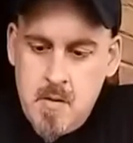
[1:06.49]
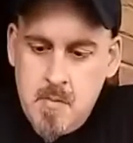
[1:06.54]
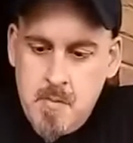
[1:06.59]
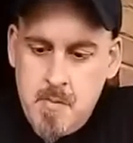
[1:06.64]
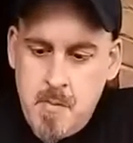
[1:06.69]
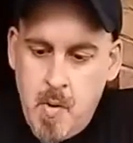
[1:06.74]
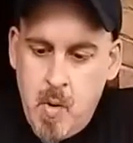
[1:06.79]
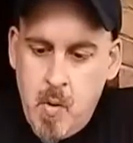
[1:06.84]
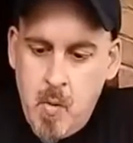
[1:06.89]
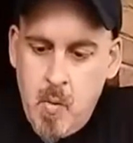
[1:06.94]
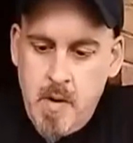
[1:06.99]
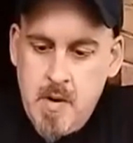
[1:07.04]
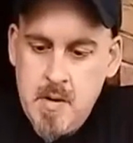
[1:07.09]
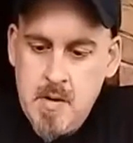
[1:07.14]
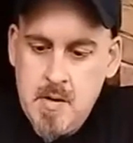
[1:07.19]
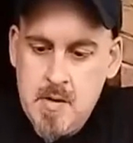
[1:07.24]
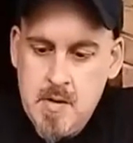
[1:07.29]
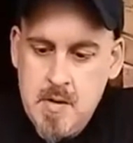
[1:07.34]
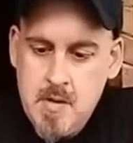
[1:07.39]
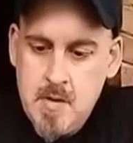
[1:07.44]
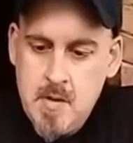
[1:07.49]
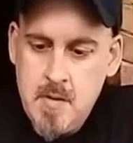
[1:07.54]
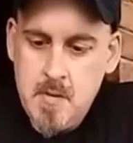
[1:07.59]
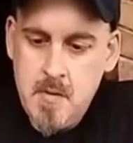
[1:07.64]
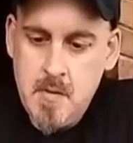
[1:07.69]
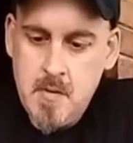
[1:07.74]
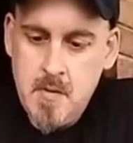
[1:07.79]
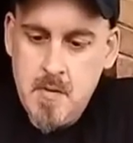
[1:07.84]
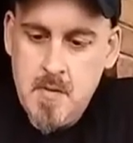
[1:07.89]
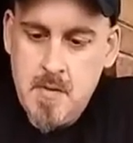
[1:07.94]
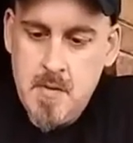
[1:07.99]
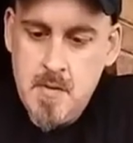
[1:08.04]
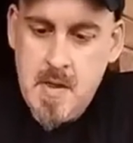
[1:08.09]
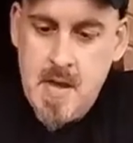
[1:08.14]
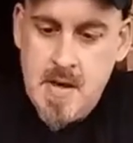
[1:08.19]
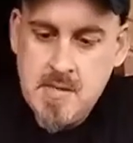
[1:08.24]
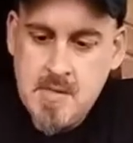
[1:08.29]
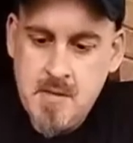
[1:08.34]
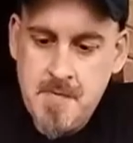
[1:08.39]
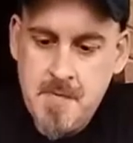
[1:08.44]
point.
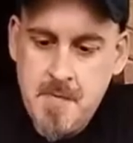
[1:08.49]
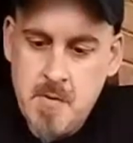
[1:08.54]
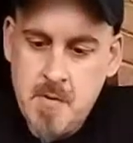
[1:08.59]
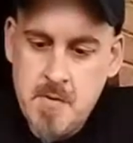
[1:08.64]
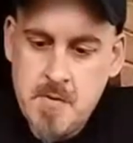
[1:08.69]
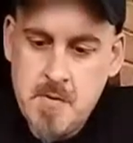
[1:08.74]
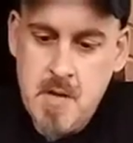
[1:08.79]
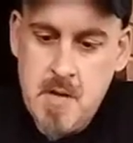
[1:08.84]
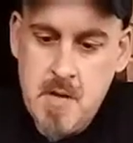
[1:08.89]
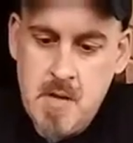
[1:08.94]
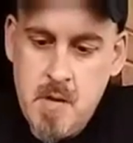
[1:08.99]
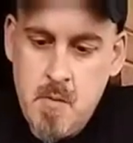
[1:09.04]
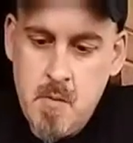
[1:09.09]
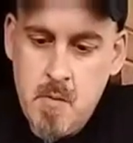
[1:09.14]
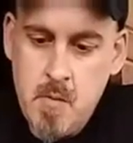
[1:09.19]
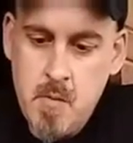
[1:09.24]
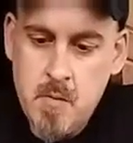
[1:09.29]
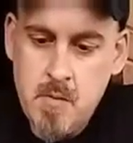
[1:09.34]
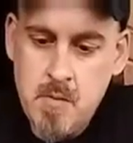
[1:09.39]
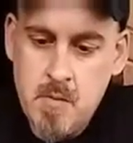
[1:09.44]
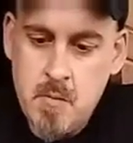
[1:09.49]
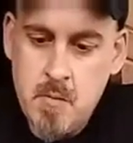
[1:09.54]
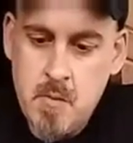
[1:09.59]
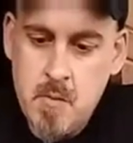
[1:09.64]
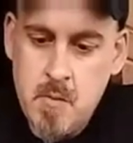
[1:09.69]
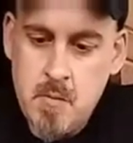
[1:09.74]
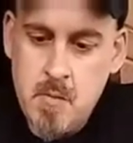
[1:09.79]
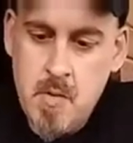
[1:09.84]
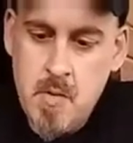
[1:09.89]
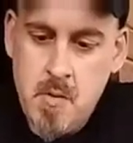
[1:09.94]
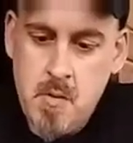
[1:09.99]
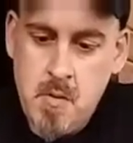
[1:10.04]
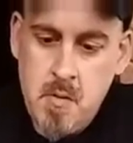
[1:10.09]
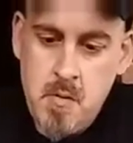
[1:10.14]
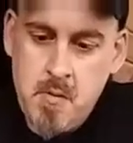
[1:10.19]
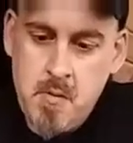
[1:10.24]
That's the first thing you want to remove.